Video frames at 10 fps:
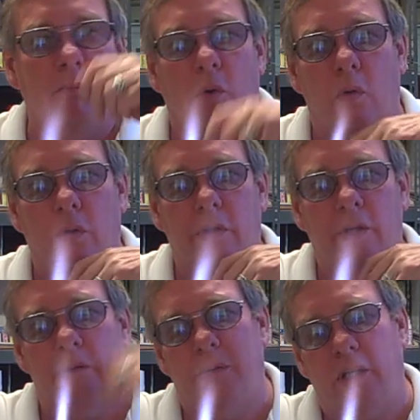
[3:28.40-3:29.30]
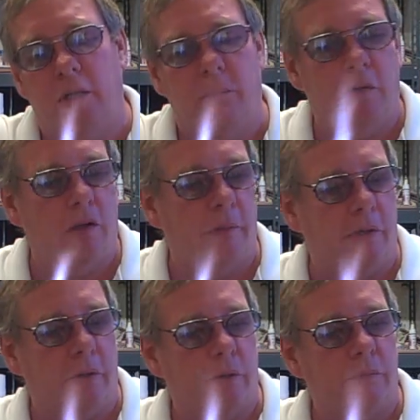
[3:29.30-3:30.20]
more than 10
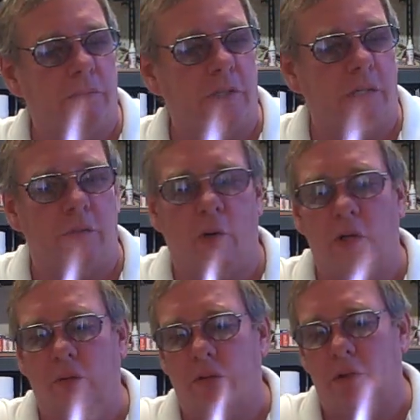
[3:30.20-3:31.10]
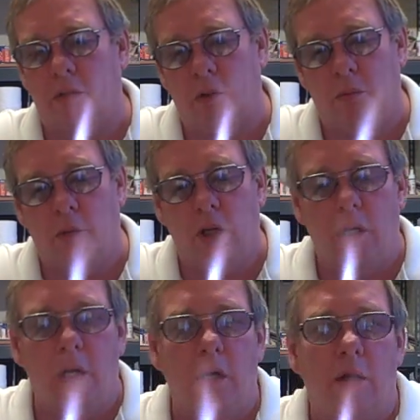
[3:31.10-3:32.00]
millimeters, say 12 or so,
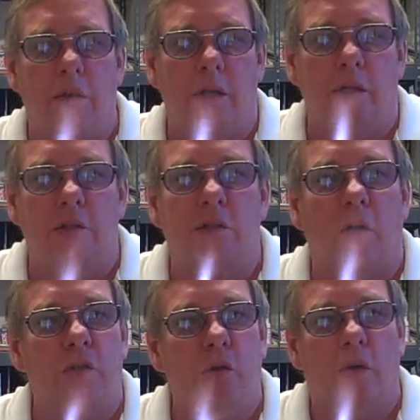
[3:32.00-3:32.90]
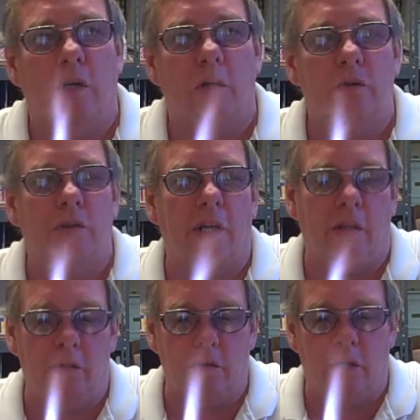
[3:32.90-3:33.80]
then you start joining those
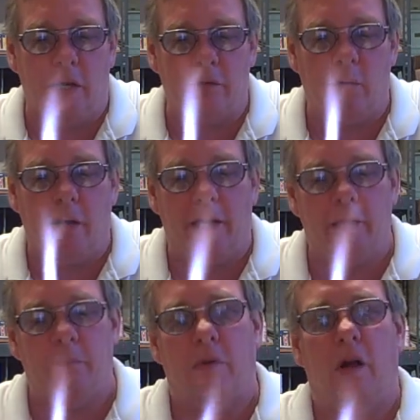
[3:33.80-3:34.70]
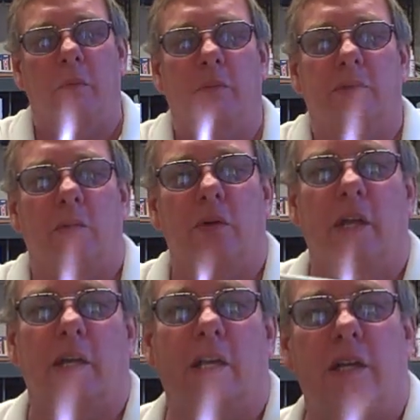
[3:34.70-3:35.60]
together, you'll have cracking problems. So in
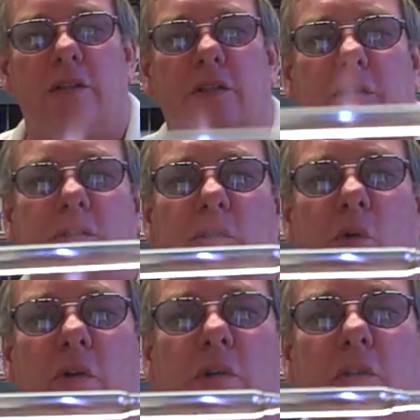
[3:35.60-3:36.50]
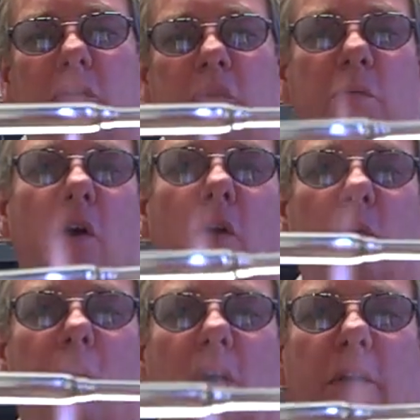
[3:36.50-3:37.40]
that case, just join it to a smaller
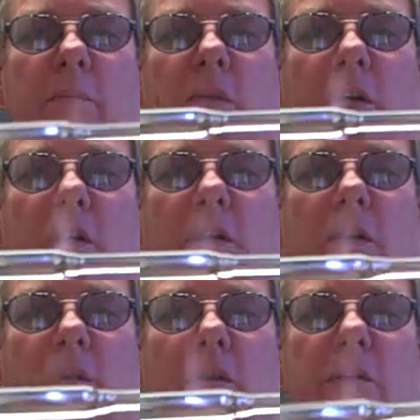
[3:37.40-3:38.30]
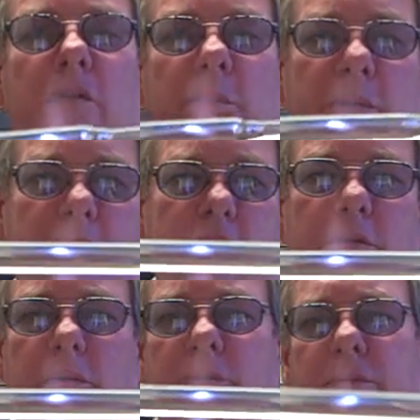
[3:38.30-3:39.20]
rod. There's a piece
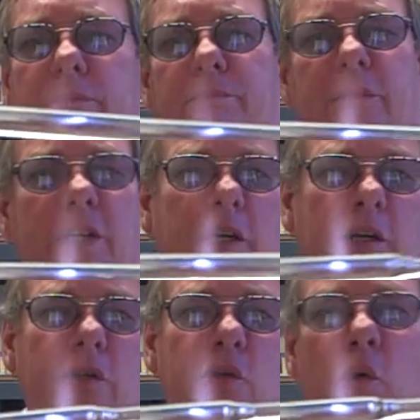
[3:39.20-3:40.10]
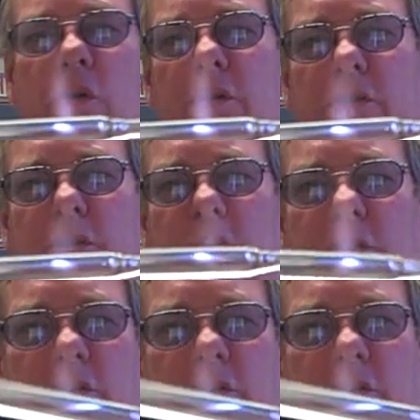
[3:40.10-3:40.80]
of 10 joined to 6.